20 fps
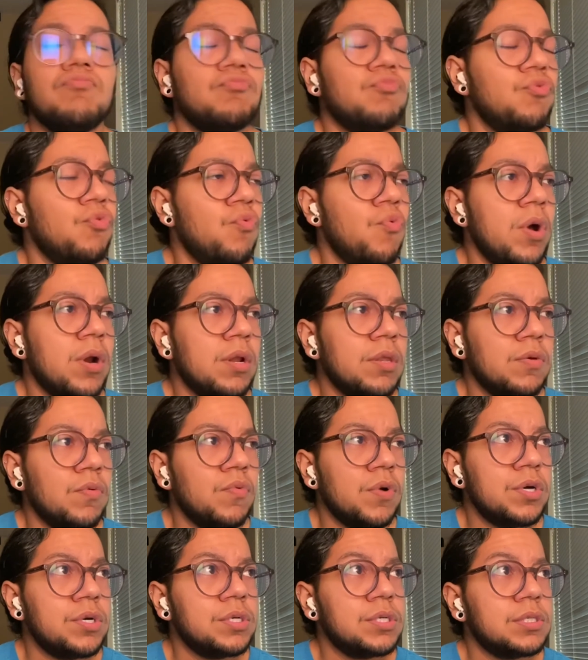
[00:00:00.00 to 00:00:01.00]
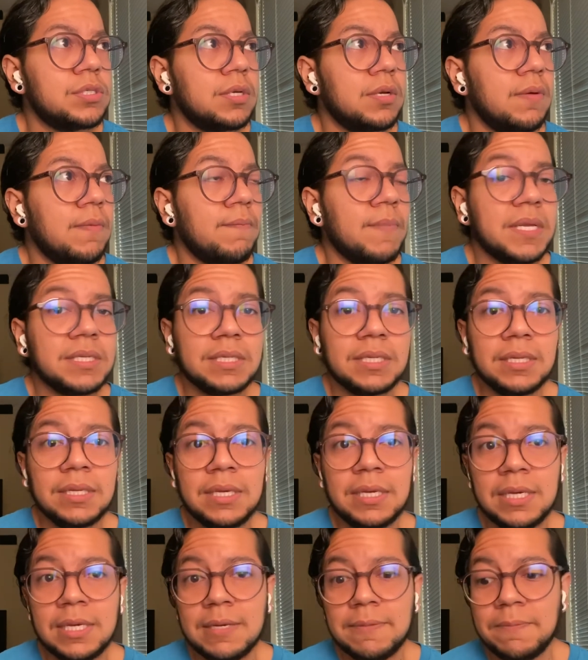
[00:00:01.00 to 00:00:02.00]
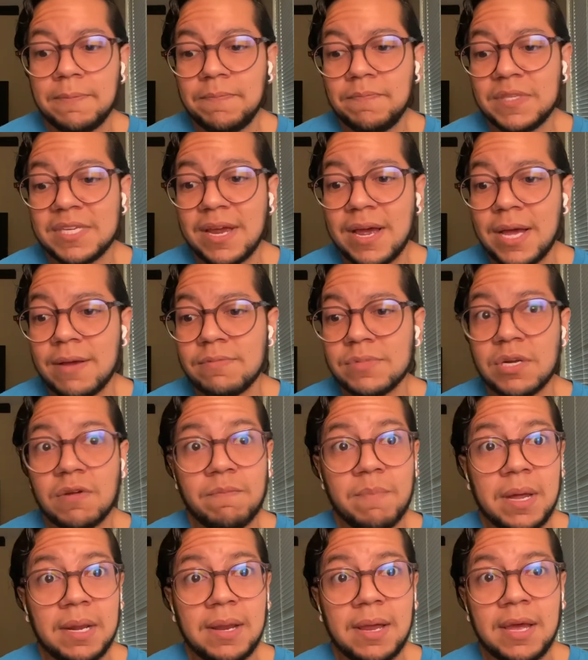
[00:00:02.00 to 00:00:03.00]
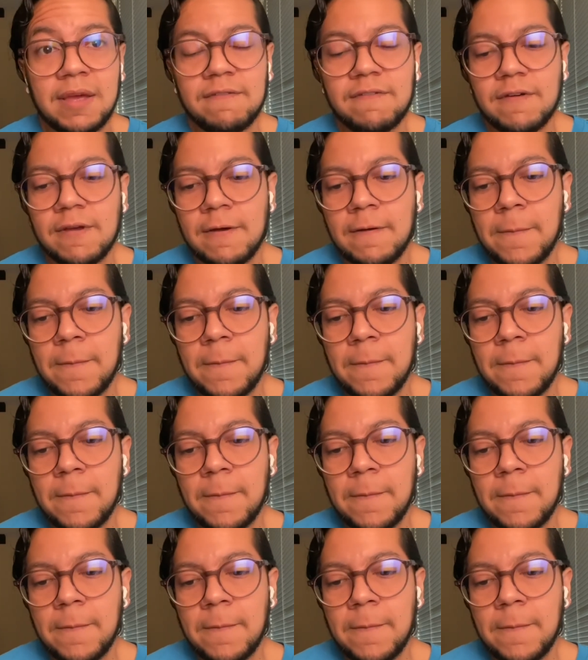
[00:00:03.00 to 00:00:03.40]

One of the worst mentally times of my life.